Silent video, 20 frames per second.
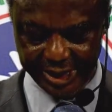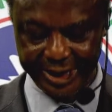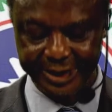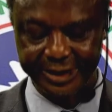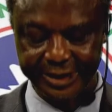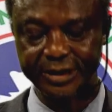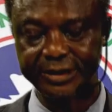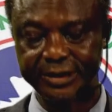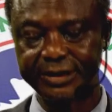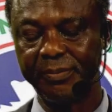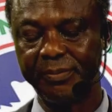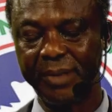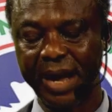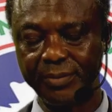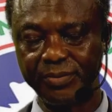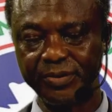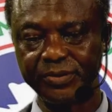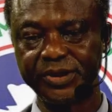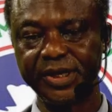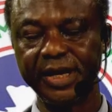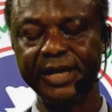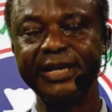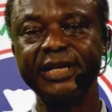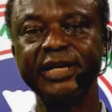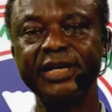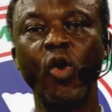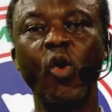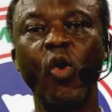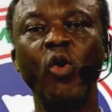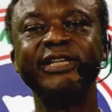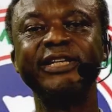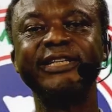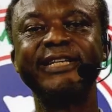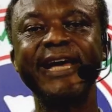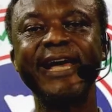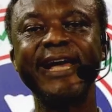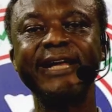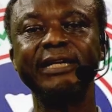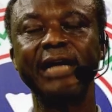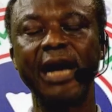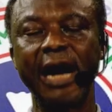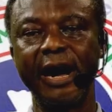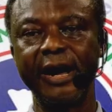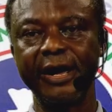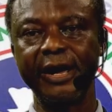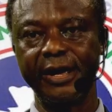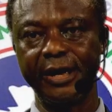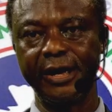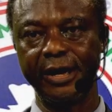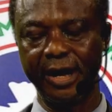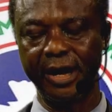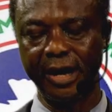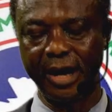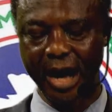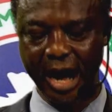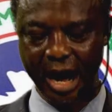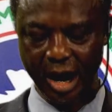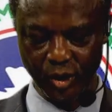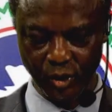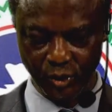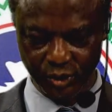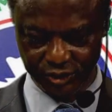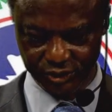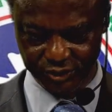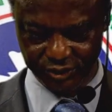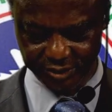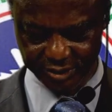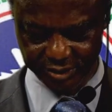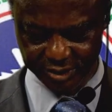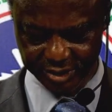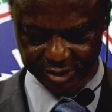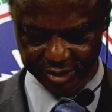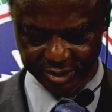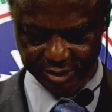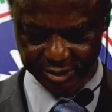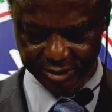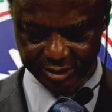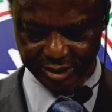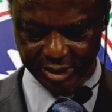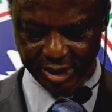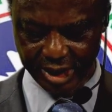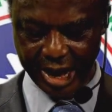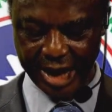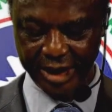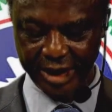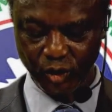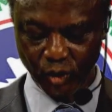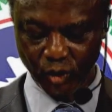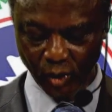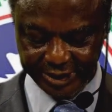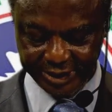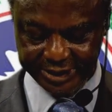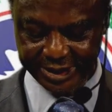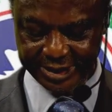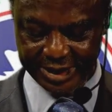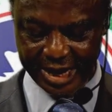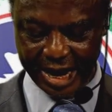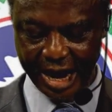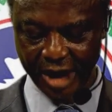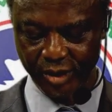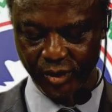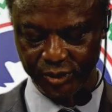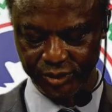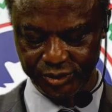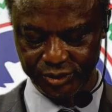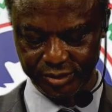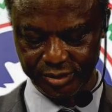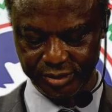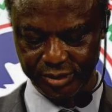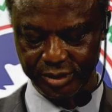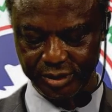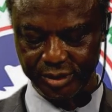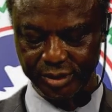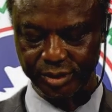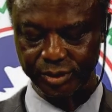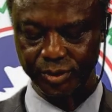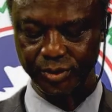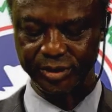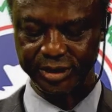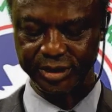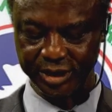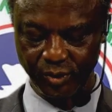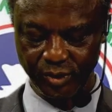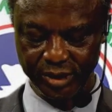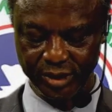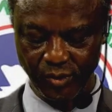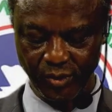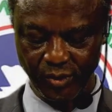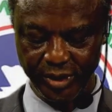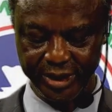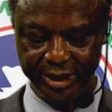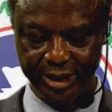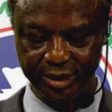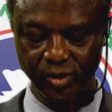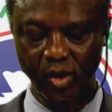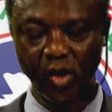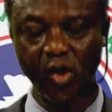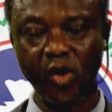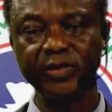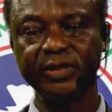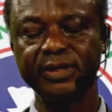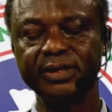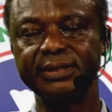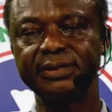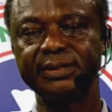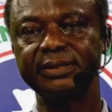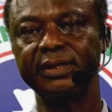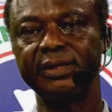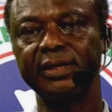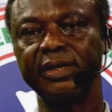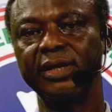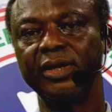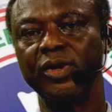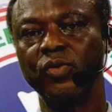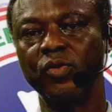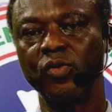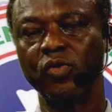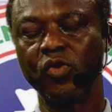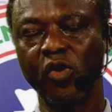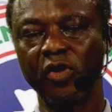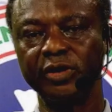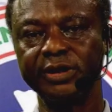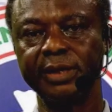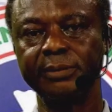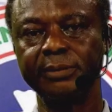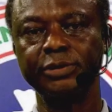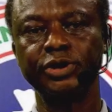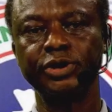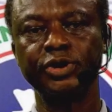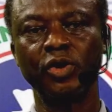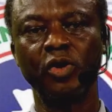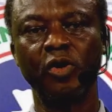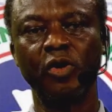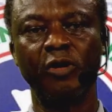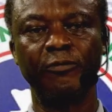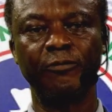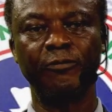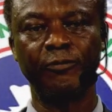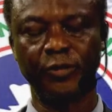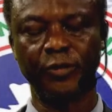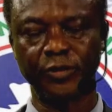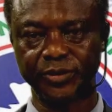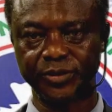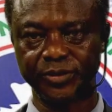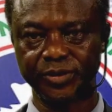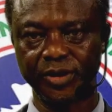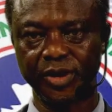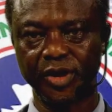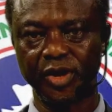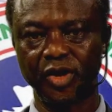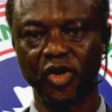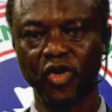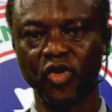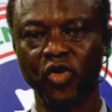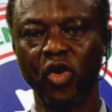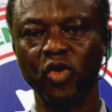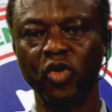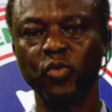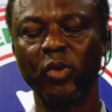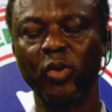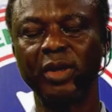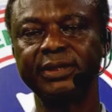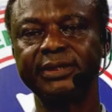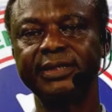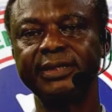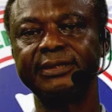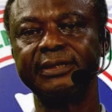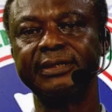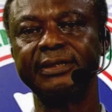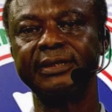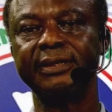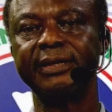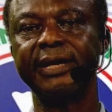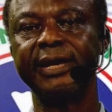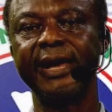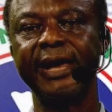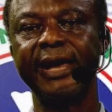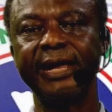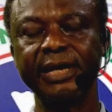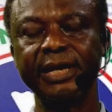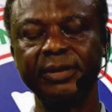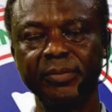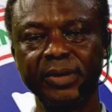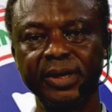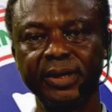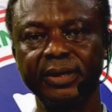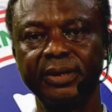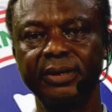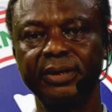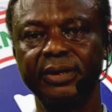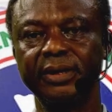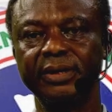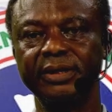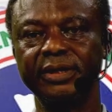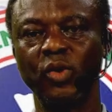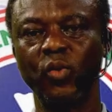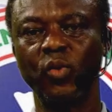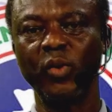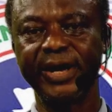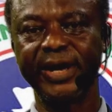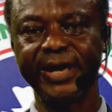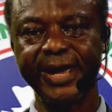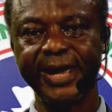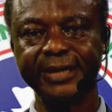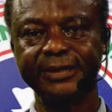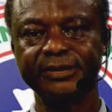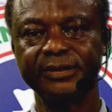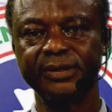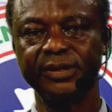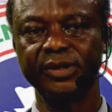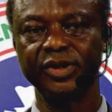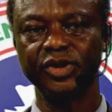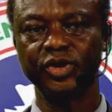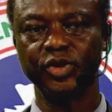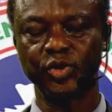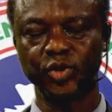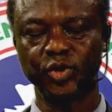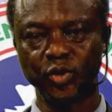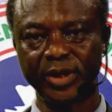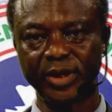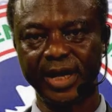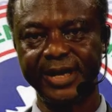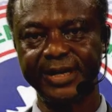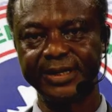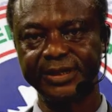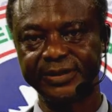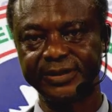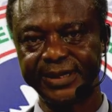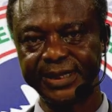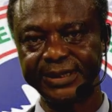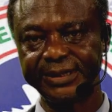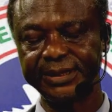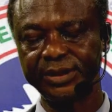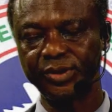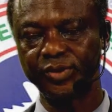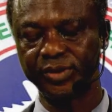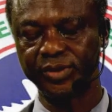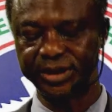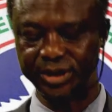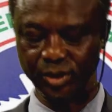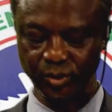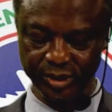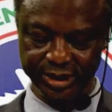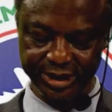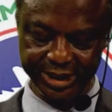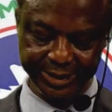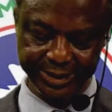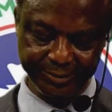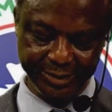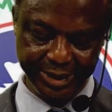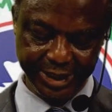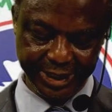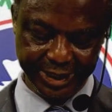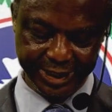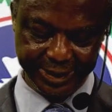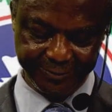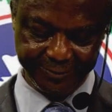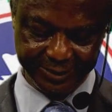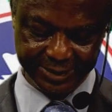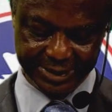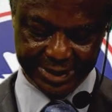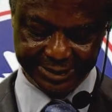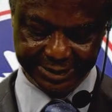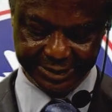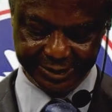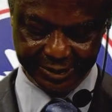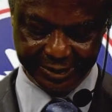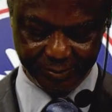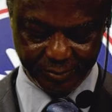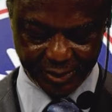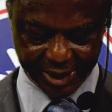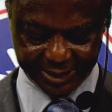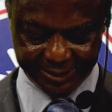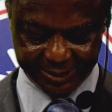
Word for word: he, the Bible says he ordained arrows, anointed arrows to deal with the wicked. All this, we call them show of force. God wanted the enemy, the wicked, to know that he's ready to deal with him if he doesn't repent.